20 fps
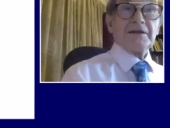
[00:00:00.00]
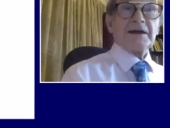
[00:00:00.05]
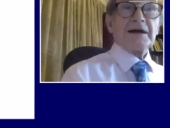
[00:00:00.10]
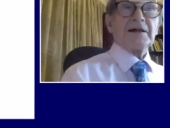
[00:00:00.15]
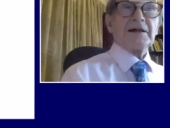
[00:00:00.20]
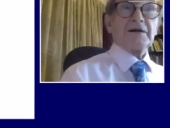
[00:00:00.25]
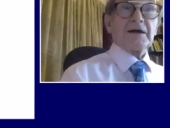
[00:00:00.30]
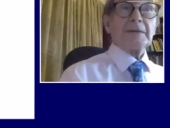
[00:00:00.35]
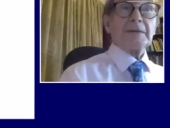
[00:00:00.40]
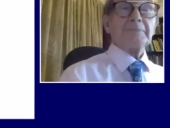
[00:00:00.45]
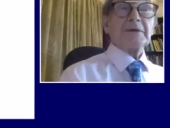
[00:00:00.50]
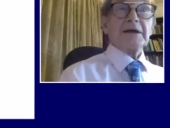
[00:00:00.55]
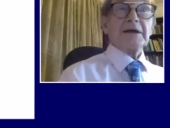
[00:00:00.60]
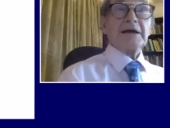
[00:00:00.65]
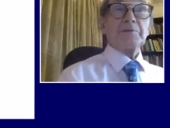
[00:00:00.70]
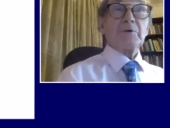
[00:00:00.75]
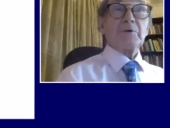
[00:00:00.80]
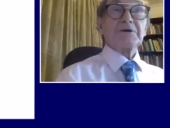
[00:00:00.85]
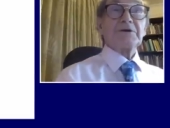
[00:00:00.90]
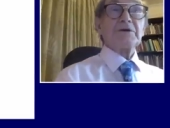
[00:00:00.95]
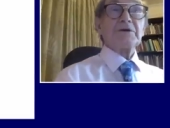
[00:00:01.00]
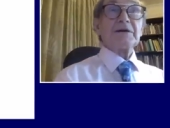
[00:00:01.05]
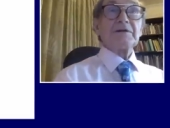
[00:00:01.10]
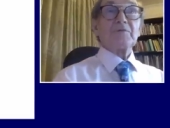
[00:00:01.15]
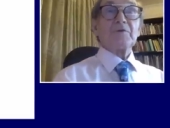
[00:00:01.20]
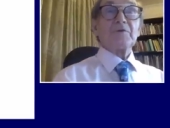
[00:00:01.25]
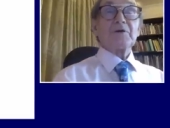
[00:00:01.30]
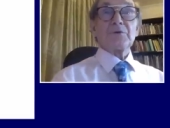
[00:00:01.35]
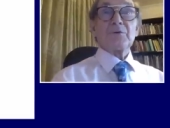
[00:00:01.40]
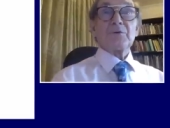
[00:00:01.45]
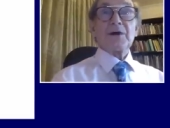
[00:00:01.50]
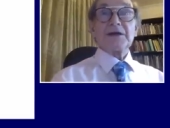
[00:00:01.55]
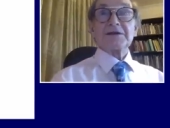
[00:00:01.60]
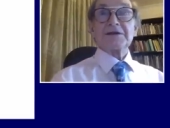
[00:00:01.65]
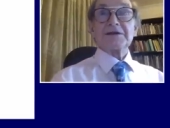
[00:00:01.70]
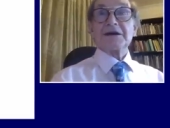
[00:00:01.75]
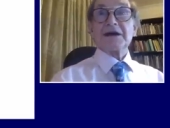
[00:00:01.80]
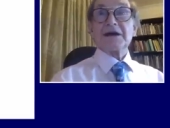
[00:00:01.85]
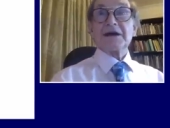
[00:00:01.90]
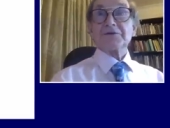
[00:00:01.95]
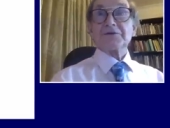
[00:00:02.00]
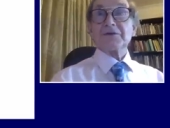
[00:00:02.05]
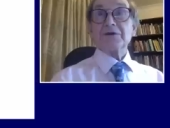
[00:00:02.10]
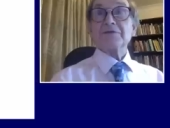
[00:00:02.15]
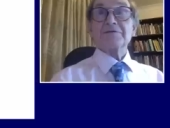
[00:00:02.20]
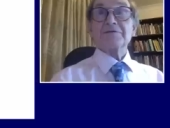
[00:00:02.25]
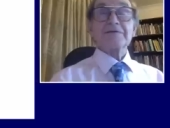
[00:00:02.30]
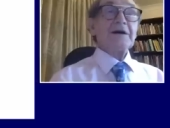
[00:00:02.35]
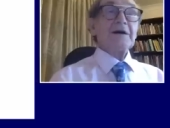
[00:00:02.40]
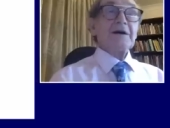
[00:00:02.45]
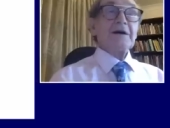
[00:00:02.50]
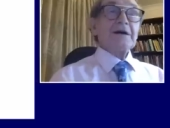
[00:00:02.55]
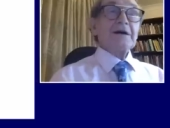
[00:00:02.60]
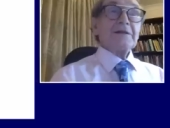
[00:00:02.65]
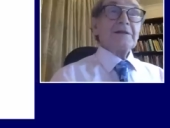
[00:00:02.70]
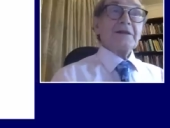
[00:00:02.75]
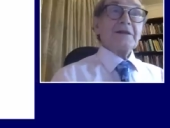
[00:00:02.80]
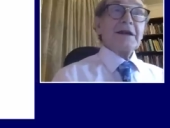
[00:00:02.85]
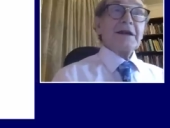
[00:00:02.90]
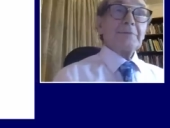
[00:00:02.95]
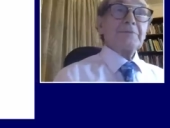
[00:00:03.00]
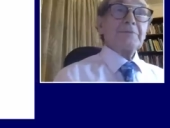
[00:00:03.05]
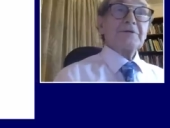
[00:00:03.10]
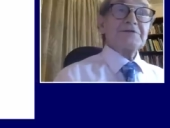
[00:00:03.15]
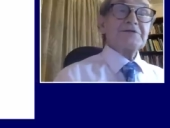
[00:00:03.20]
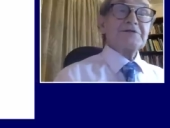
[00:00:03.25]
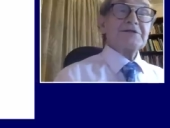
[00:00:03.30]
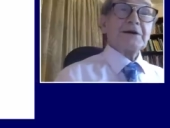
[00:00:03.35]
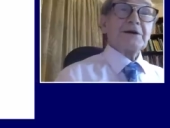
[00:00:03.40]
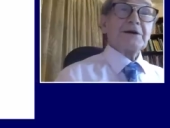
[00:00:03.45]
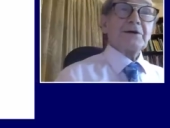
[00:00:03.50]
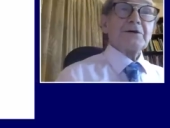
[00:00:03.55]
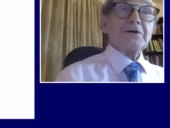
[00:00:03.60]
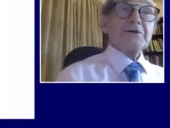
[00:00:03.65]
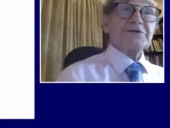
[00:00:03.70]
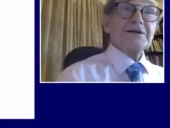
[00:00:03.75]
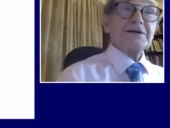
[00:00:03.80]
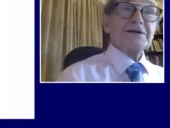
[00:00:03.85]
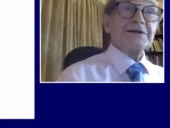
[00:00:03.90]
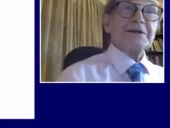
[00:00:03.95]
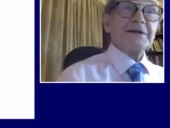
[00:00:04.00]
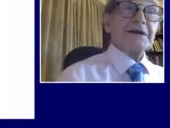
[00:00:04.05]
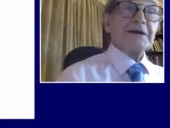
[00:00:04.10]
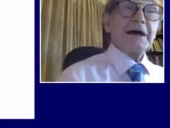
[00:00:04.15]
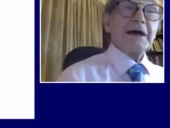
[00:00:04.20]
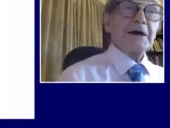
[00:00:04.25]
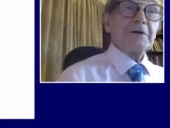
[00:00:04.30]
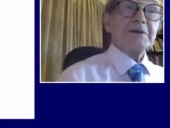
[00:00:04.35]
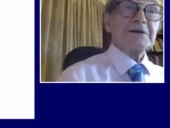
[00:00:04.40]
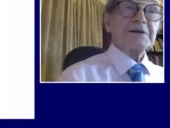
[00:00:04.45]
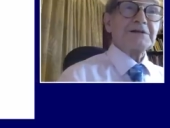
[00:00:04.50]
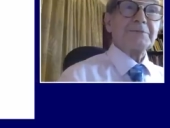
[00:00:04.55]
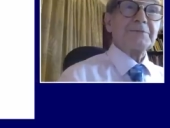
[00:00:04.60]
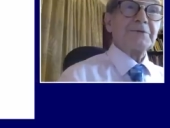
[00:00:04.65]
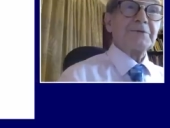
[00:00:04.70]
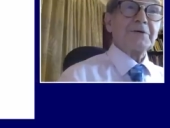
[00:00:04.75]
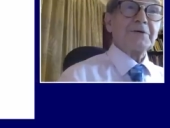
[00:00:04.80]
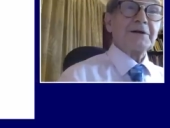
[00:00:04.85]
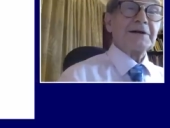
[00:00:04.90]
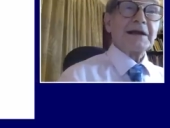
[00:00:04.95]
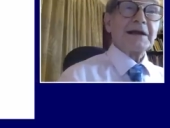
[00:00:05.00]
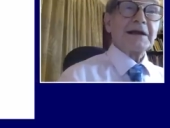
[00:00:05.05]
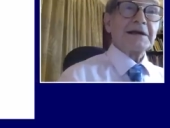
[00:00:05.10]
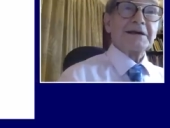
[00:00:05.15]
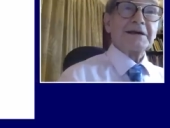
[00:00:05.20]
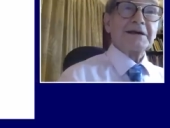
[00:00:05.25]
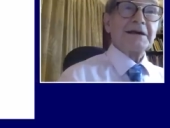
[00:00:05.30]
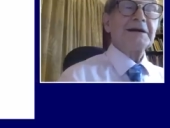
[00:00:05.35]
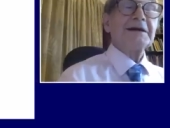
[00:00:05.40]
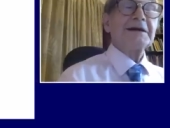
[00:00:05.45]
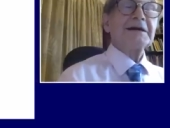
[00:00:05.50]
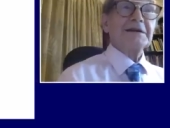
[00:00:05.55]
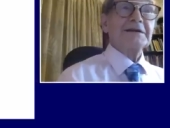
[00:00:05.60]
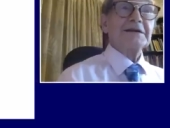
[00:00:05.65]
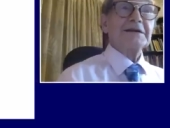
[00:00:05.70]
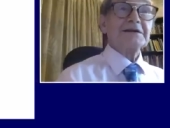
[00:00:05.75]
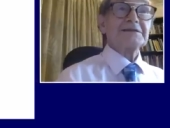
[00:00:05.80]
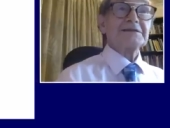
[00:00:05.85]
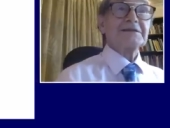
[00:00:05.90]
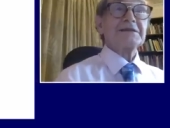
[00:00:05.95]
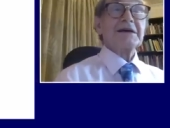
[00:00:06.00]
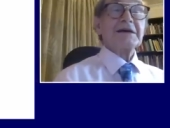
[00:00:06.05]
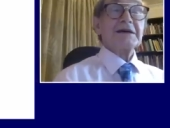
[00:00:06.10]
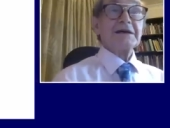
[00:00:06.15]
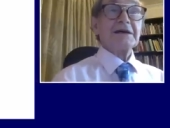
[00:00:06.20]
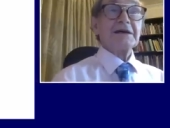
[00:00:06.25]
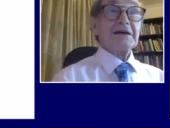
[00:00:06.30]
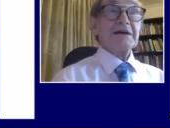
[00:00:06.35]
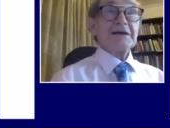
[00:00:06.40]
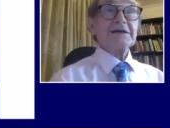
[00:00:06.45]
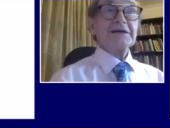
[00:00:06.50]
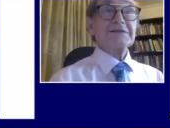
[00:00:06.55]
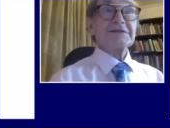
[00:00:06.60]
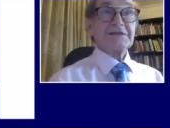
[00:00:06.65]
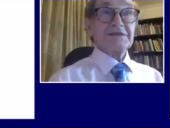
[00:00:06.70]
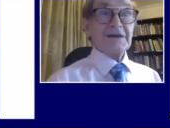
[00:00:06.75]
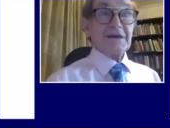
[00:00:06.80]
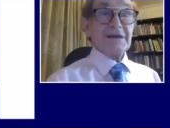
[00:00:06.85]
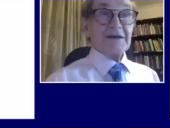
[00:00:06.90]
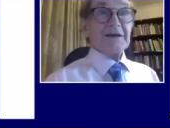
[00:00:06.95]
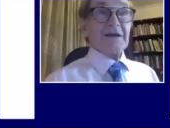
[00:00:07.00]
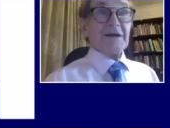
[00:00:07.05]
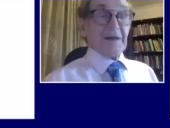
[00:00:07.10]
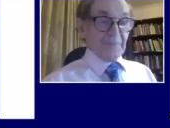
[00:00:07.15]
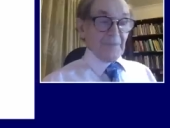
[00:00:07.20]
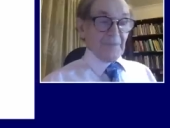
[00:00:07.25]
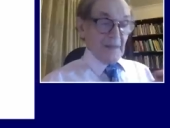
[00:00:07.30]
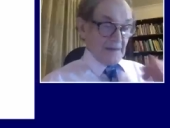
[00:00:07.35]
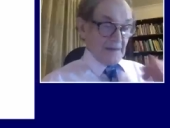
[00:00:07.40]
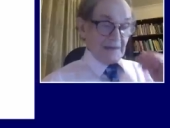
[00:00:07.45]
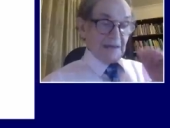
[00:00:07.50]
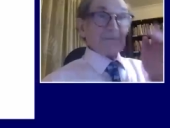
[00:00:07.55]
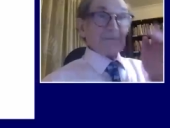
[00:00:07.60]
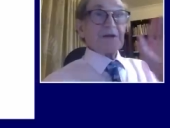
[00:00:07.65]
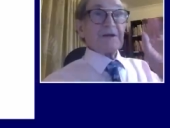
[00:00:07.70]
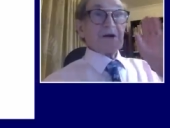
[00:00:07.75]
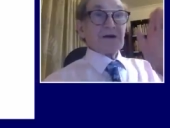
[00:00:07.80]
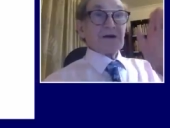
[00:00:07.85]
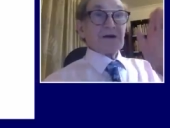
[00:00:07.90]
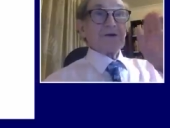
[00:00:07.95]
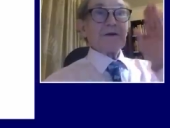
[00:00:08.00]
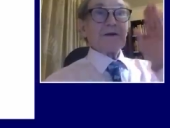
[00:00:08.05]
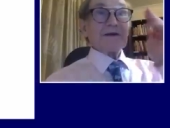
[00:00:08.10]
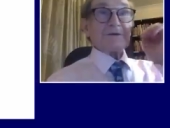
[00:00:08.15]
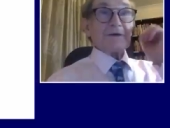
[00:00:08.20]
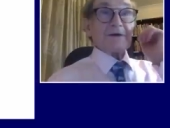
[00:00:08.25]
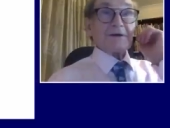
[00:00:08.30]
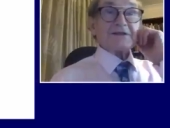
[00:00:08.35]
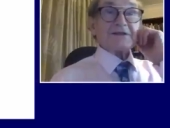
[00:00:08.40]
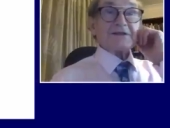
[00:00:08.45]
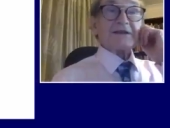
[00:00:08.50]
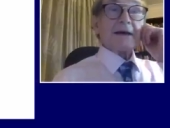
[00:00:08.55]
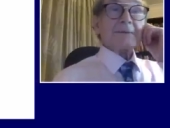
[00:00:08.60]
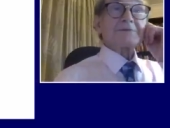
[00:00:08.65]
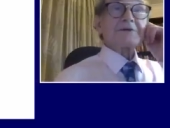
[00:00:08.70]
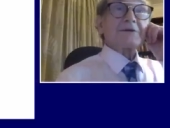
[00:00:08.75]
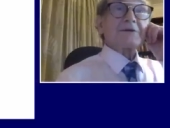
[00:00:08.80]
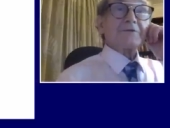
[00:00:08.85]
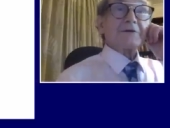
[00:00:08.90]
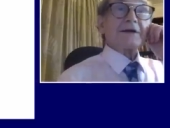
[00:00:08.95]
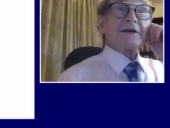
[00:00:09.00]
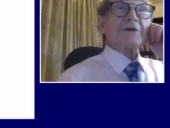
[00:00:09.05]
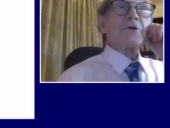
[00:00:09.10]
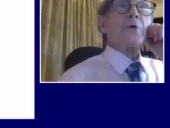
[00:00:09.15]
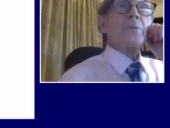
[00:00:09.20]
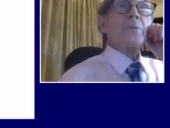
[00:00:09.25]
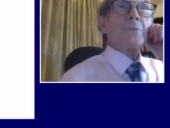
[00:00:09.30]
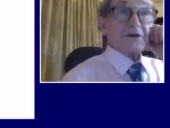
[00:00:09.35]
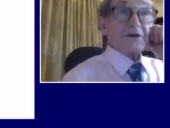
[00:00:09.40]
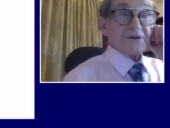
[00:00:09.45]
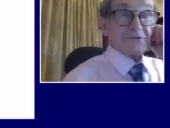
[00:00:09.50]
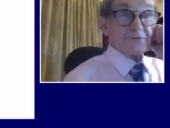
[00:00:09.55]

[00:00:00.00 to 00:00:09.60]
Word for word: I mean, I would, don't even want to write it down. You have the number of zeros in, in how much more unlikely it is, it is. Let me not go into it. It's absolutely enormous.